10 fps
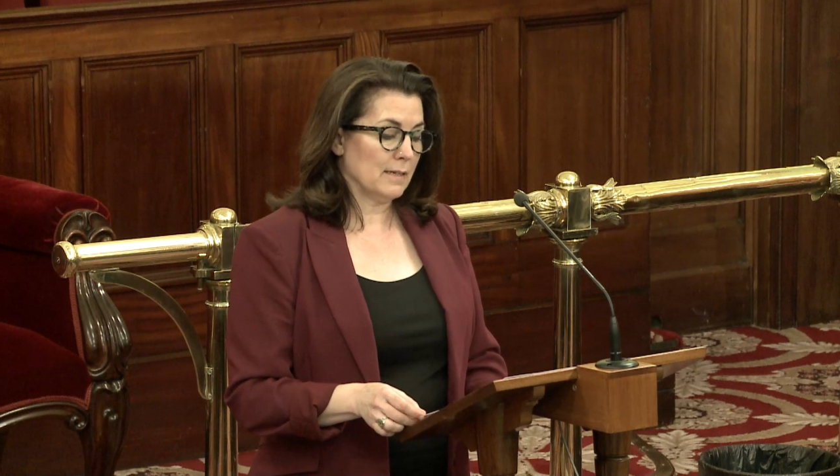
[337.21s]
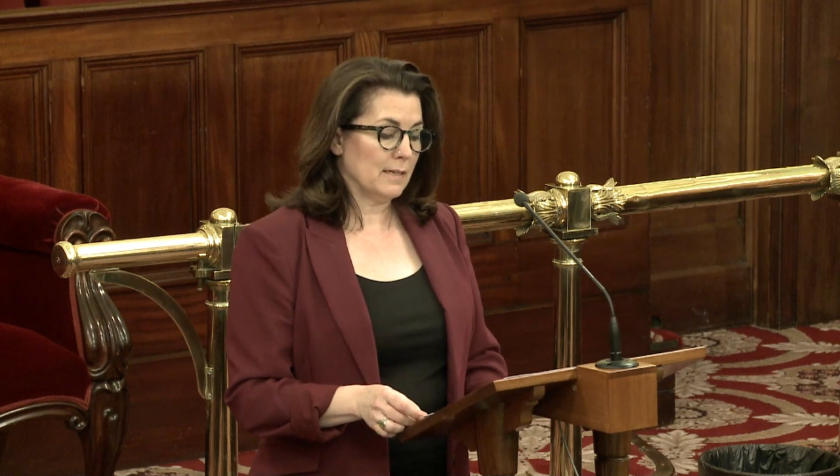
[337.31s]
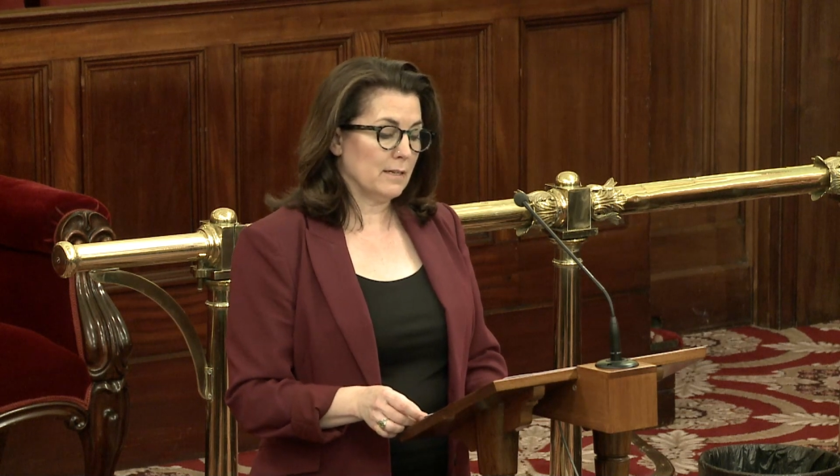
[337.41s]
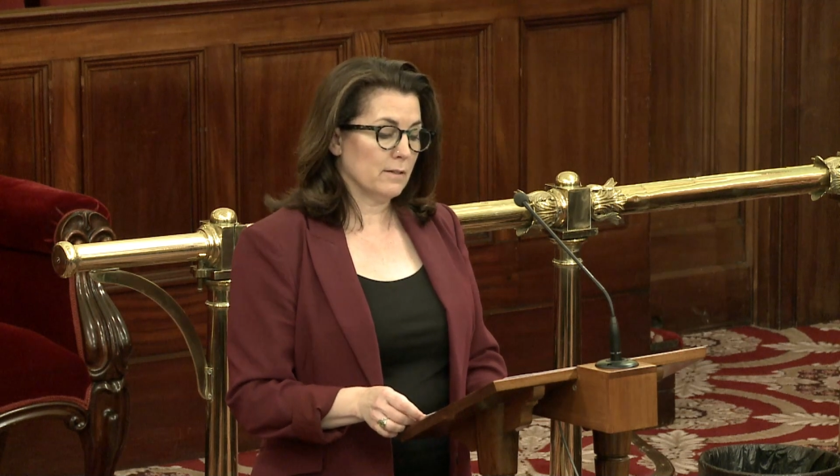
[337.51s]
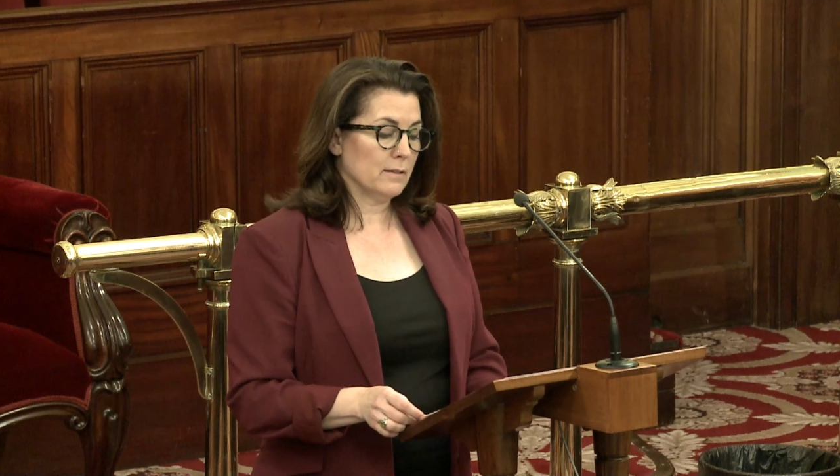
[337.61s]

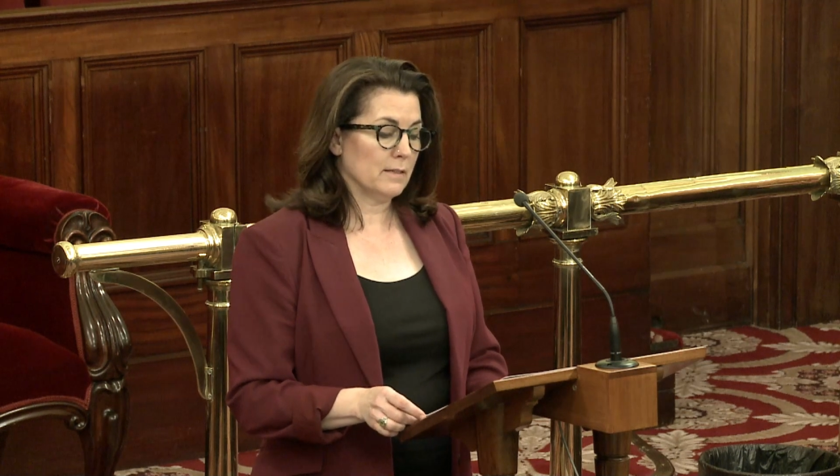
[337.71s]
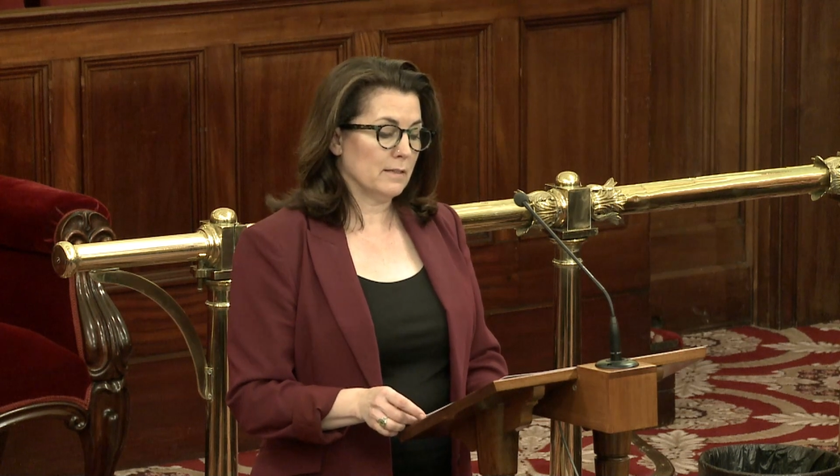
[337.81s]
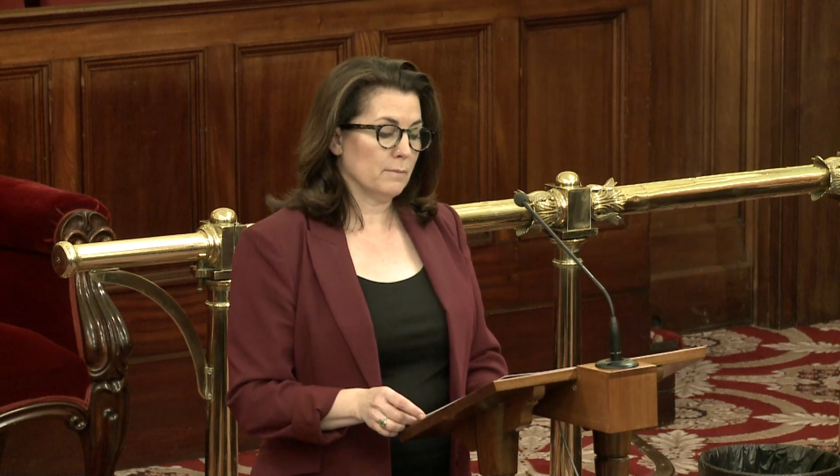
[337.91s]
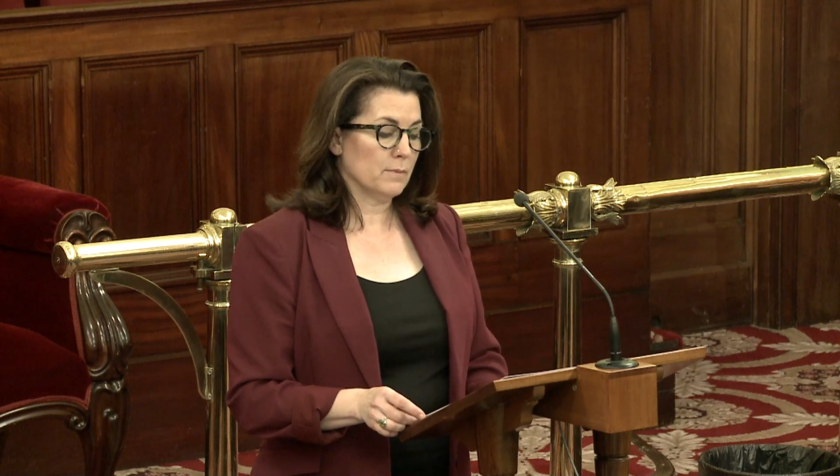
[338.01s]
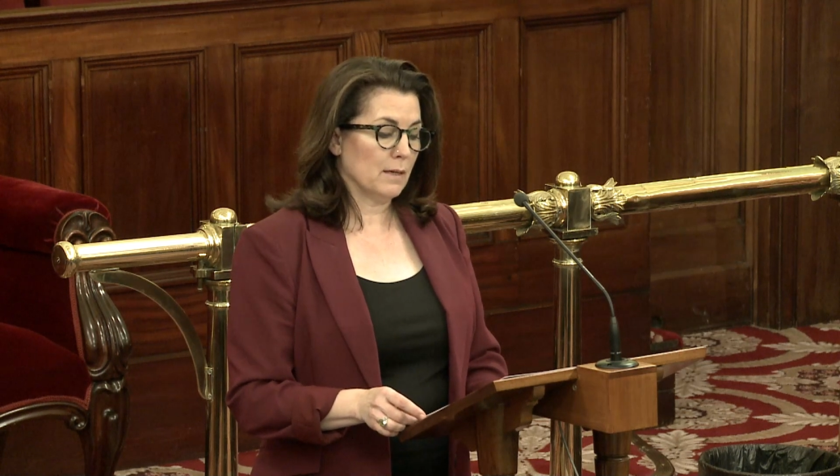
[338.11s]

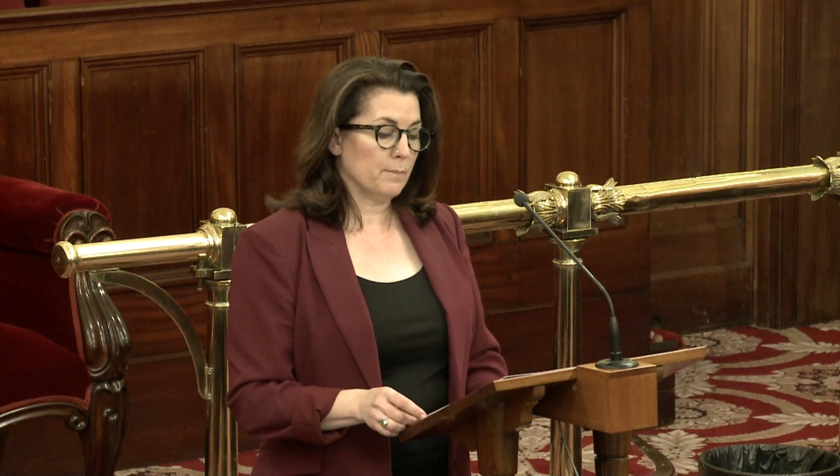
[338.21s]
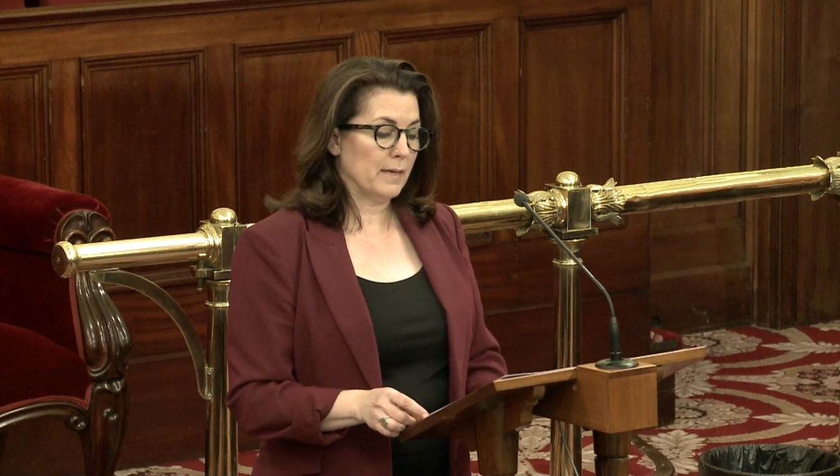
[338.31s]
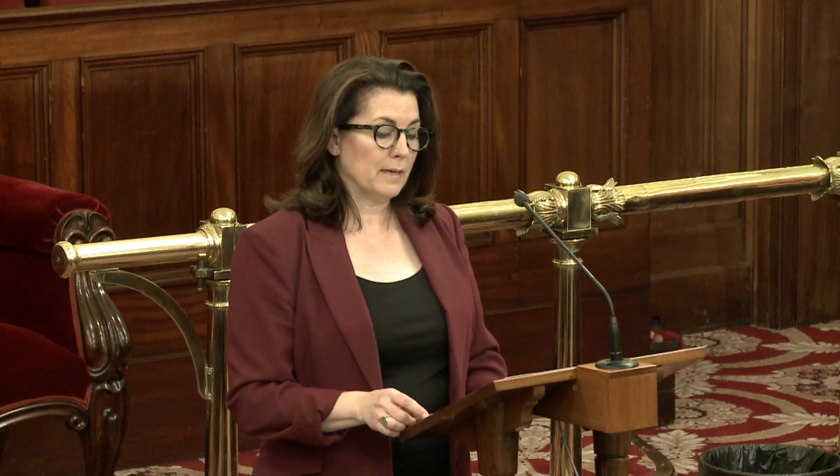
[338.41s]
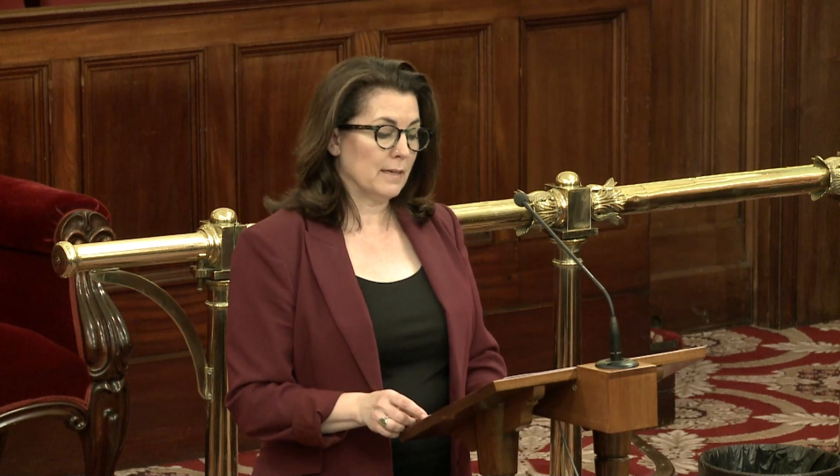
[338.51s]
ecosystems are being